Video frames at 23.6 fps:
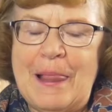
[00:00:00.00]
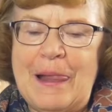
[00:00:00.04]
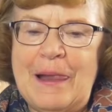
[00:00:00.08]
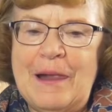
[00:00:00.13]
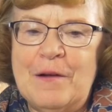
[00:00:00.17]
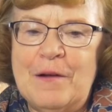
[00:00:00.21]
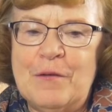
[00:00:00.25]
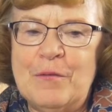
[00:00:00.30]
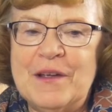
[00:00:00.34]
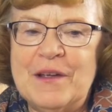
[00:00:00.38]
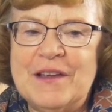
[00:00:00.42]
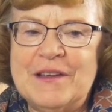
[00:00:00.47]

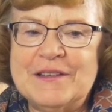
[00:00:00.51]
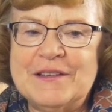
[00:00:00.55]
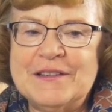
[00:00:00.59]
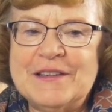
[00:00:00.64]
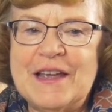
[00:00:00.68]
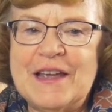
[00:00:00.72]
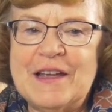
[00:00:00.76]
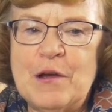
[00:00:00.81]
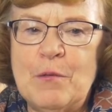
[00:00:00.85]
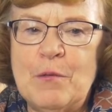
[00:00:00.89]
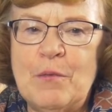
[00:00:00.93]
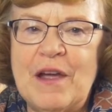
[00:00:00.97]
we
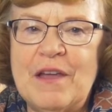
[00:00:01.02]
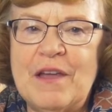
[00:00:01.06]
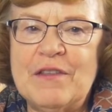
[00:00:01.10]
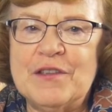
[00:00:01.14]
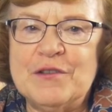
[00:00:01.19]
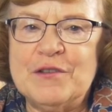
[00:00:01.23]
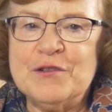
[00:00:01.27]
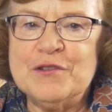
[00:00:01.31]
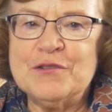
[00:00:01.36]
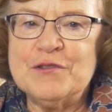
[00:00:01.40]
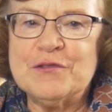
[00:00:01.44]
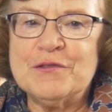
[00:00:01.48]
take away the
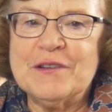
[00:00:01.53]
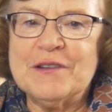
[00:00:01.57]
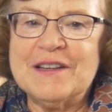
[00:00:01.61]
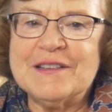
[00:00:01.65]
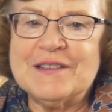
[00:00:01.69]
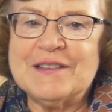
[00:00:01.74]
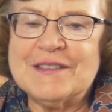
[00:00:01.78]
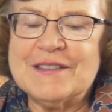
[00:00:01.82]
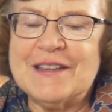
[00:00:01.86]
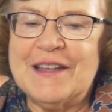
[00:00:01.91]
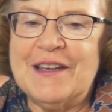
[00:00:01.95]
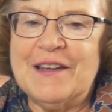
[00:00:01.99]

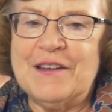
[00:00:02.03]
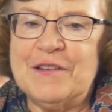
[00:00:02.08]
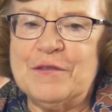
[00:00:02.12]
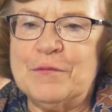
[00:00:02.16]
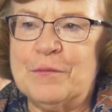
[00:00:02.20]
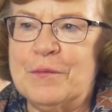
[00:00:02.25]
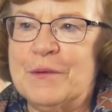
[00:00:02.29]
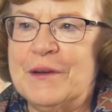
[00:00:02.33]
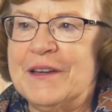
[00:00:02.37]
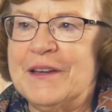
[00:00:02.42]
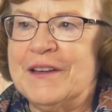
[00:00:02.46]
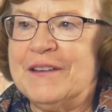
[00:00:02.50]
nutrients, and
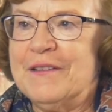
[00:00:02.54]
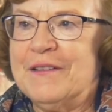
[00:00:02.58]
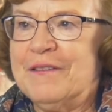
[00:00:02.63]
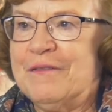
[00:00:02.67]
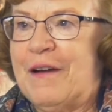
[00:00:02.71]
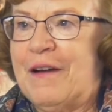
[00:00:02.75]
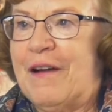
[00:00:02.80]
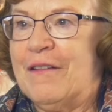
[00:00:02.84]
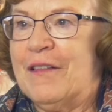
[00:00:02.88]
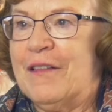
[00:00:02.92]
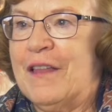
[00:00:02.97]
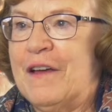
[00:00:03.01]
we
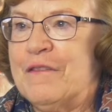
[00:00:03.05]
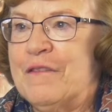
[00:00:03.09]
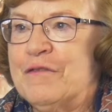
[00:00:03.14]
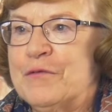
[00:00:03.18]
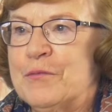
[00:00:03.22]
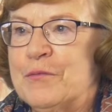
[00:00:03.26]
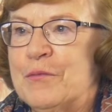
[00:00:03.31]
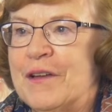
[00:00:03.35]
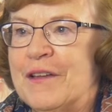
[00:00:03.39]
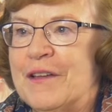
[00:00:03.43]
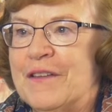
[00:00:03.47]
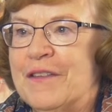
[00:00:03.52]
are
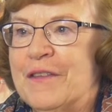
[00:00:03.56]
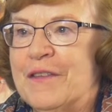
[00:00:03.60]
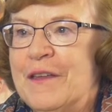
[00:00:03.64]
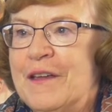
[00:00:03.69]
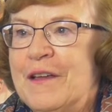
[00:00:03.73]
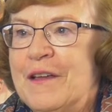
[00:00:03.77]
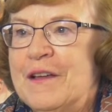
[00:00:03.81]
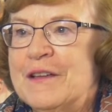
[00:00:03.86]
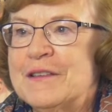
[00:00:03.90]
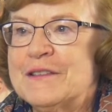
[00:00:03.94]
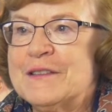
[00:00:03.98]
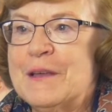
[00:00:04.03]
left with
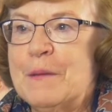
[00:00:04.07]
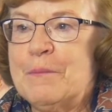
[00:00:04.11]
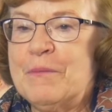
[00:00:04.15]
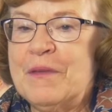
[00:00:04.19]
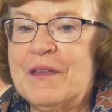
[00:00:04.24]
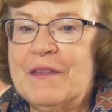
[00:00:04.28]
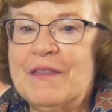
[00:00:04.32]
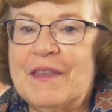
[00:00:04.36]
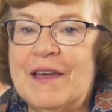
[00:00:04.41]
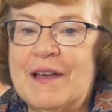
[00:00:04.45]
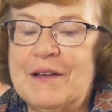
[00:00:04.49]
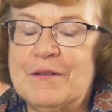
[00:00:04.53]

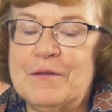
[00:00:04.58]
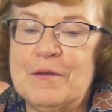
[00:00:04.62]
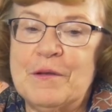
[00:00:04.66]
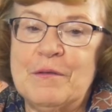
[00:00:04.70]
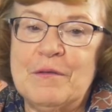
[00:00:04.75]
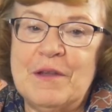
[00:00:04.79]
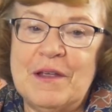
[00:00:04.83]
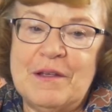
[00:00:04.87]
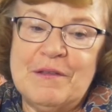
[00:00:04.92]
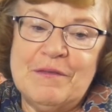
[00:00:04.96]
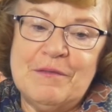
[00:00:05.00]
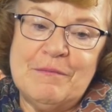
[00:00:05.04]
something that
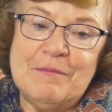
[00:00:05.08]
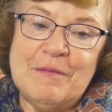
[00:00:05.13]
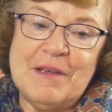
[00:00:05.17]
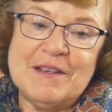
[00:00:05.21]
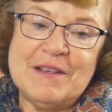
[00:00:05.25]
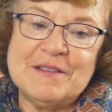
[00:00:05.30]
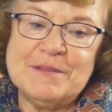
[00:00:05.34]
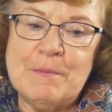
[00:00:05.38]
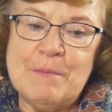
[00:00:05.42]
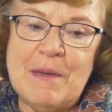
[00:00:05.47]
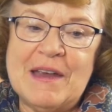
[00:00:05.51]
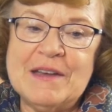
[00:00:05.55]

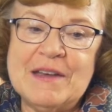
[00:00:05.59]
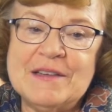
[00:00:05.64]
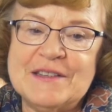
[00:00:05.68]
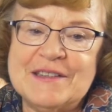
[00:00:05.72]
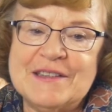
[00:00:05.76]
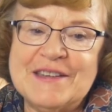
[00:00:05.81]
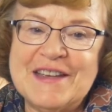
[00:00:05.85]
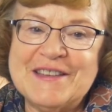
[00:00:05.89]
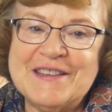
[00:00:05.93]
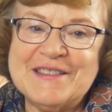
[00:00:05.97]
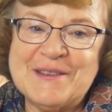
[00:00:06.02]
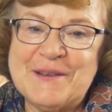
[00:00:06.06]
is made to
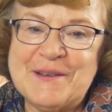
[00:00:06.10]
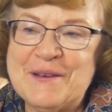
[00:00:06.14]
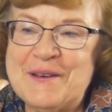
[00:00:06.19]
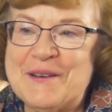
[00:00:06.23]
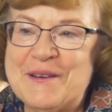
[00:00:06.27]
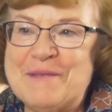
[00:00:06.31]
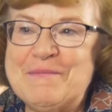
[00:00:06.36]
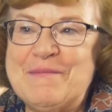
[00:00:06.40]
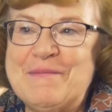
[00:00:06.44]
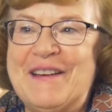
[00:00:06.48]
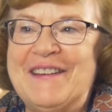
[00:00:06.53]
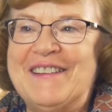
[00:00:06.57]
taste
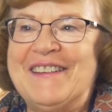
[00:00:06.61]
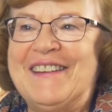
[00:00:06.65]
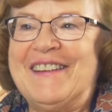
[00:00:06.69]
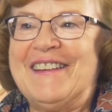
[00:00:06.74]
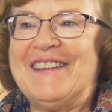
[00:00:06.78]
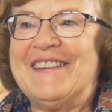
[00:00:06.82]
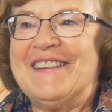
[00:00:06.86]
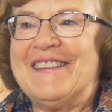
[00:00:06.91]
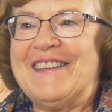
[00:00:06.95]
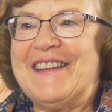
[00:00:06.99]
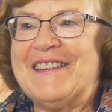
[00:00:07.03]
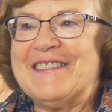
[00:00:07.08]
good, but
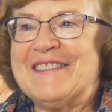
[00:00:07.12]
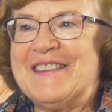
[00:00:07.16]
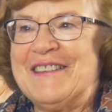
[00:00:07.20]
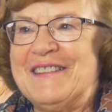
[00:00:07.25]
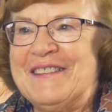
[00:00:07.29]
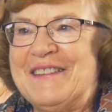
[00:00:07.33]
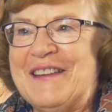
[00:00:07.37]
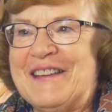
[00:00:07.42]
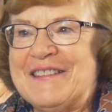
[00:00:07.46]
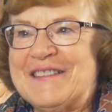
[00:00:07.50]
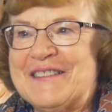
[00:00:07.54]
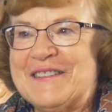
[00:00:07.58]
it doesn't
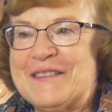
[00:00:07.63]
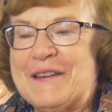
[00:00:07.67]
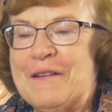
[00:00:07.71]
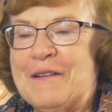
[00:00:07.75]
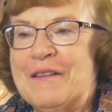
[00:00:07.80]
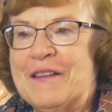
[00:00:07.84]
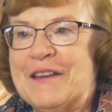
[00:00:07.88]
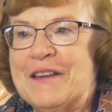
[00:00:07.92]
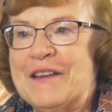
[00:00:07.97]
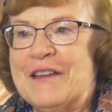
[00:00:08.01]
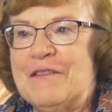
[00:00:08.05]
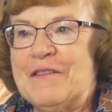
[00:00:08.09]

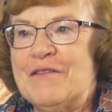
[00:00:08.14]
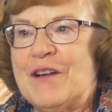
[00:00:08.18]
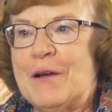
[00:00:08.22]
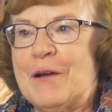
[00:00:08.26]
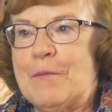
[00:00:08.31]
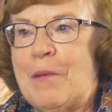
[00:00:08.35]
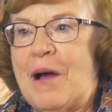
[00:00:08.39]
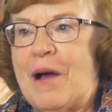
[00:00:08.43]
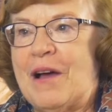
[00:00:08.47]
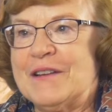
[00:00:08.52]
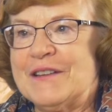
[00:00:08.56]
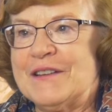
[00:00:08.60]
necessarily give our
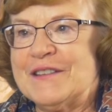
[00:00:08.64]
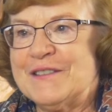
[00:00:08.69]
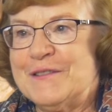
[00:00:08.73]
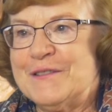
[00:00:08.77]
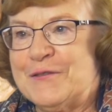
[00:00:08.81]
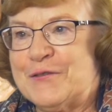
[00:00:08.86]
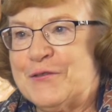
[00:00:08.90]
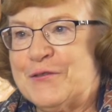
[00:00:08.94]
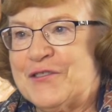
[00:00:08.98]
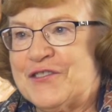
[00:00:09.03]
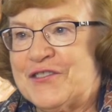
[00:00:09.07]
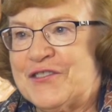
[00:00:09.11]
bodies
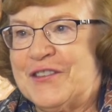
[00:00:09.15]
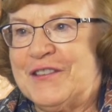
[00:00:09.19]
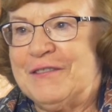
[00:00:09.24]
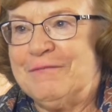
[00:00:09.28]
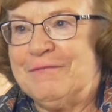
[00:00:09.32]
nutrition.